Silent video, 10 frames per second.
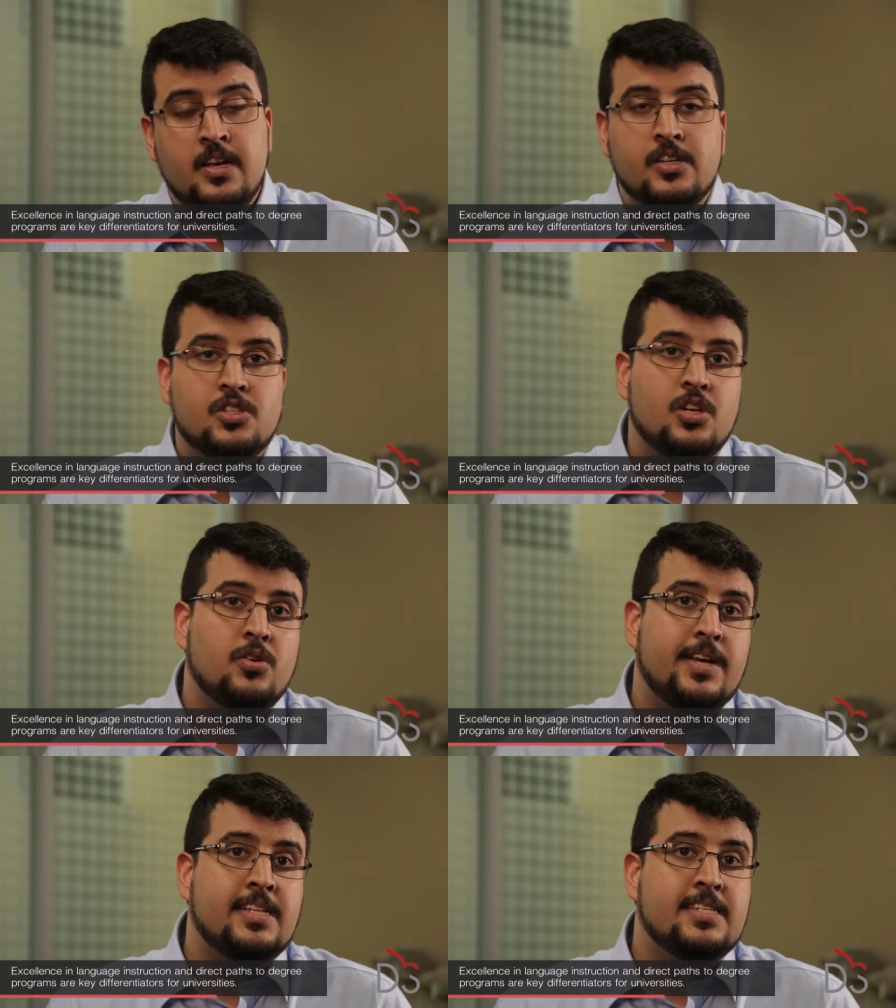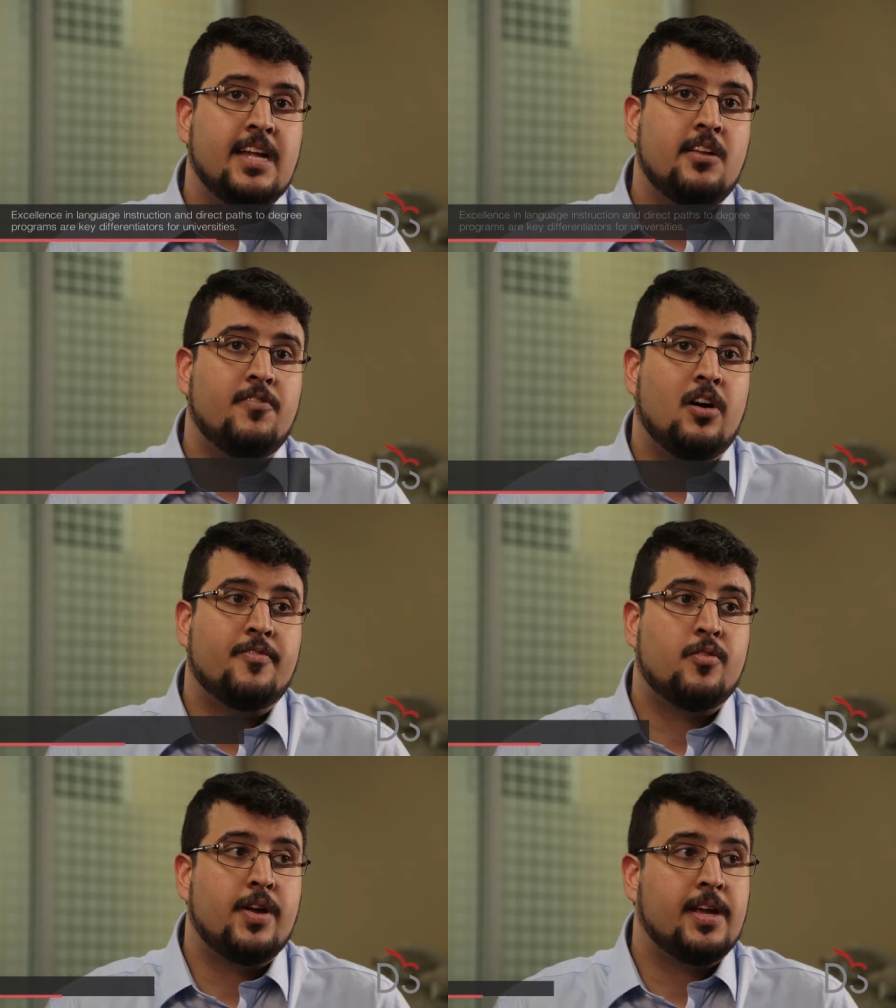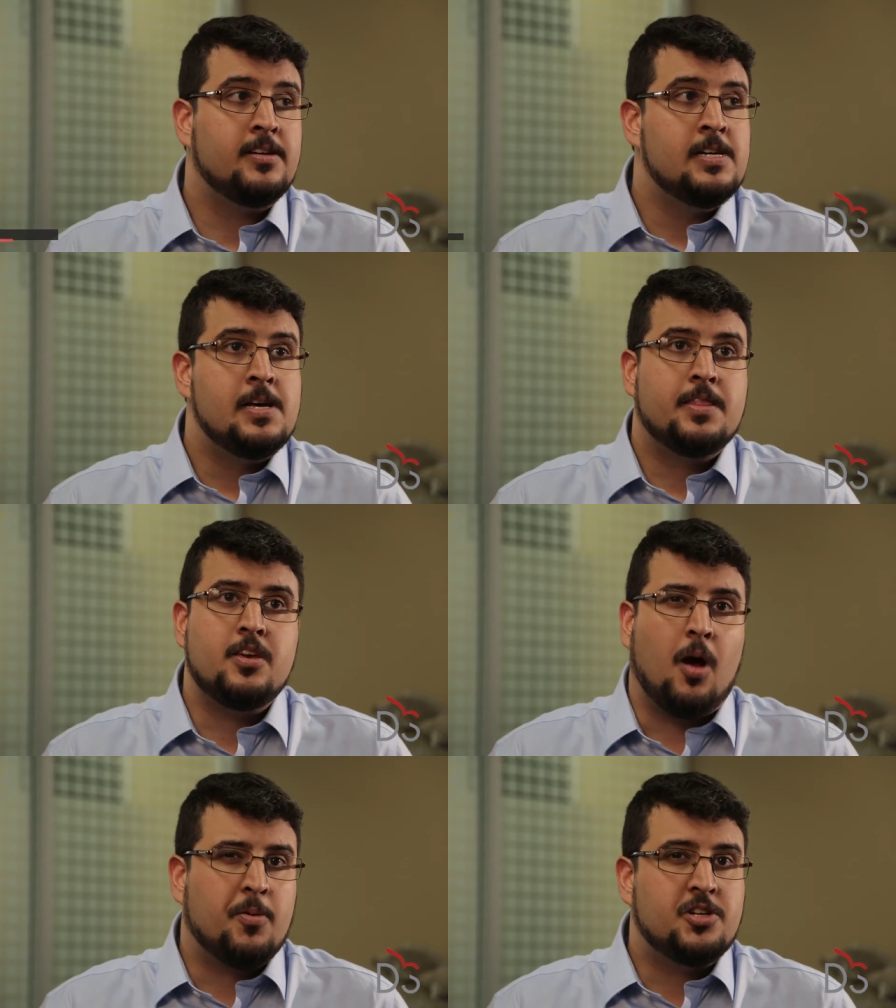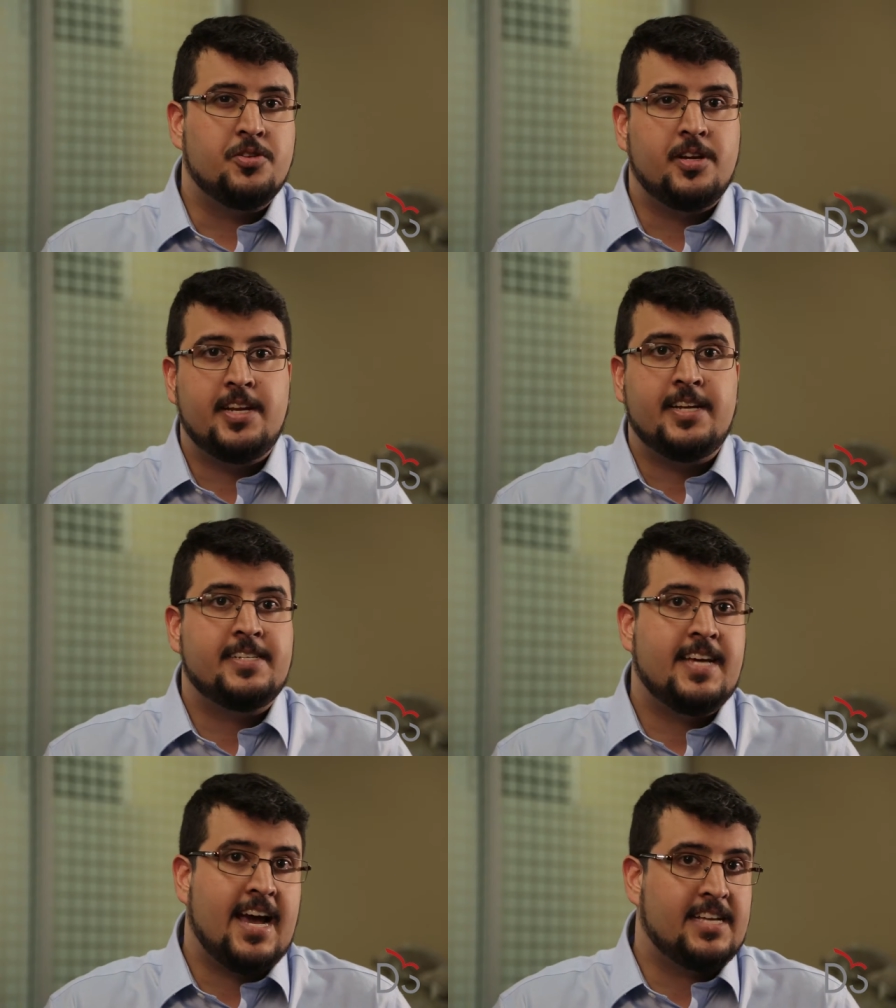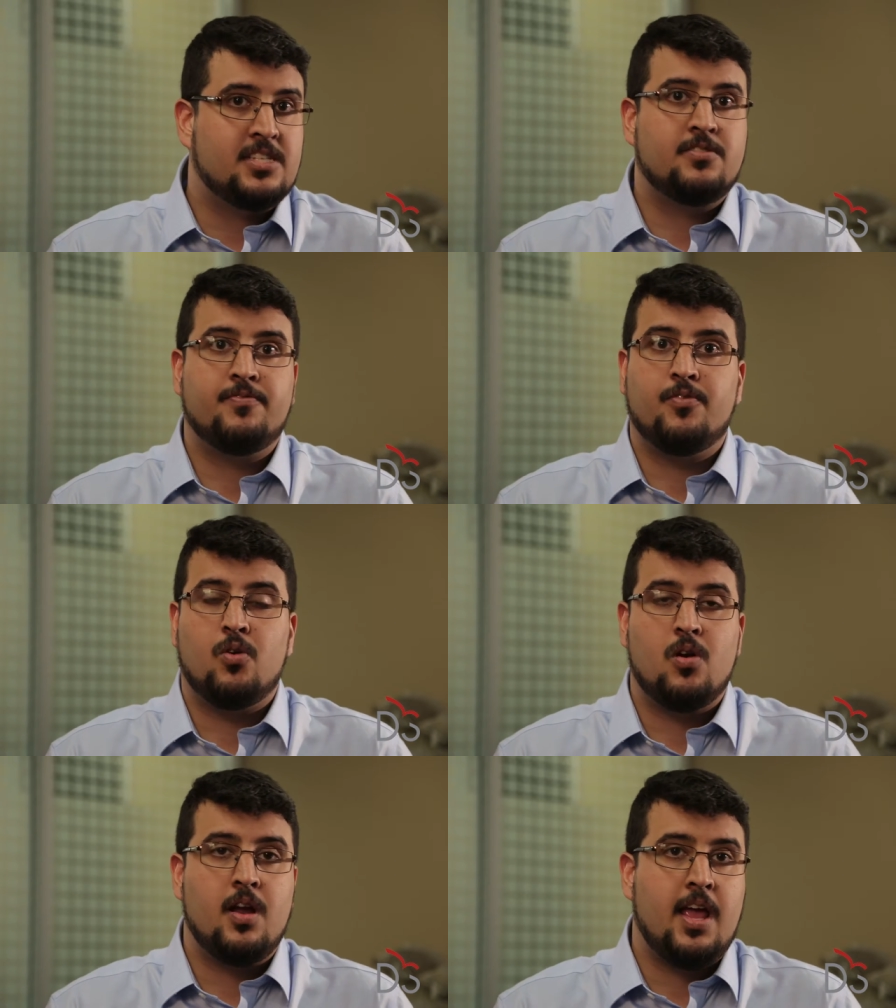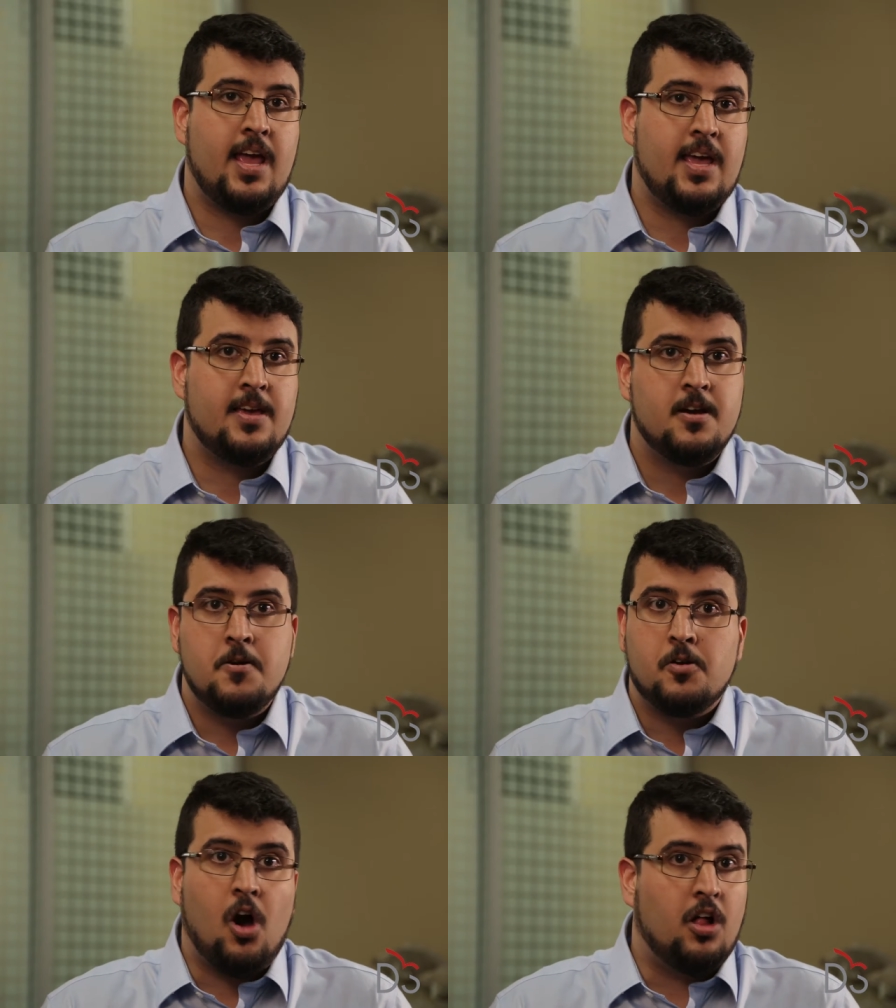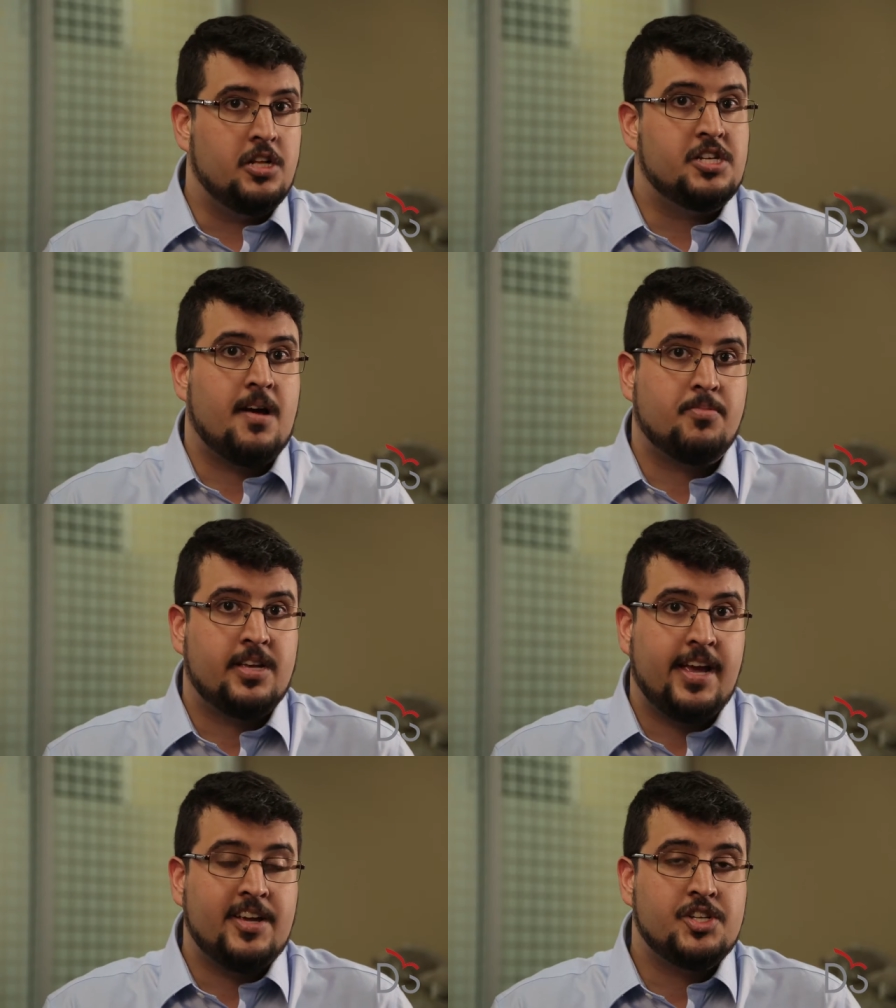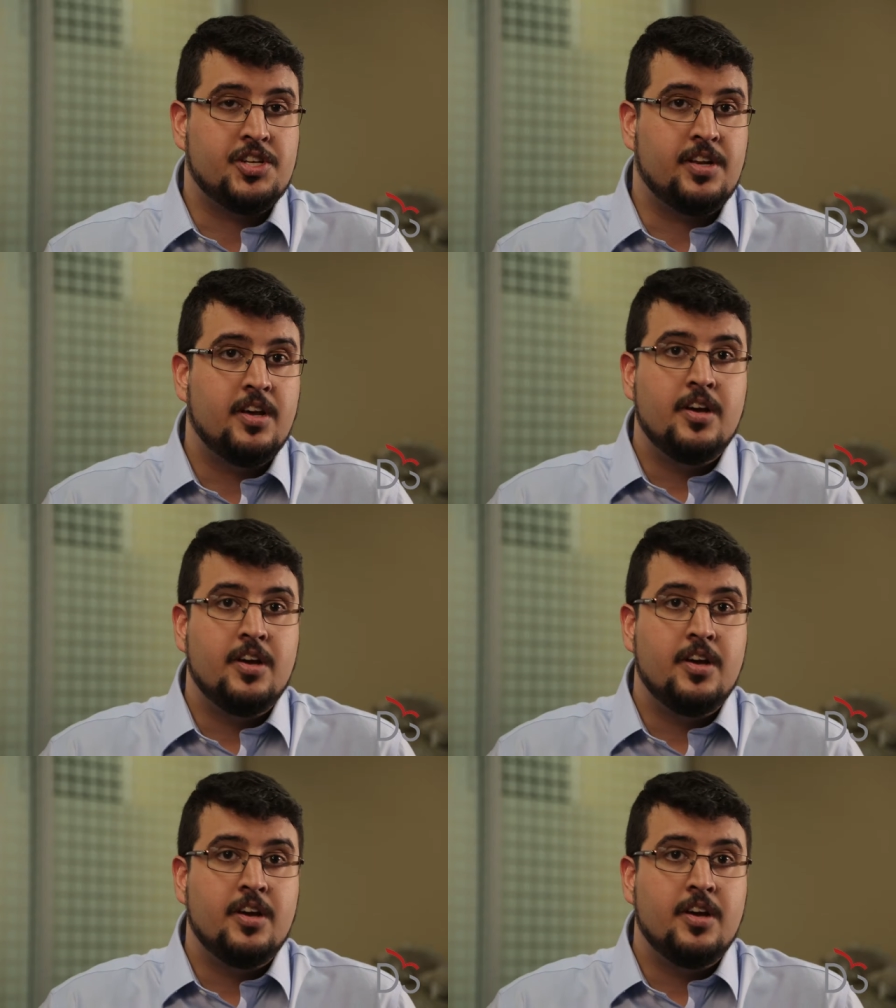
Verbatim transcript: So instead of offering the opportunity to test for a college application,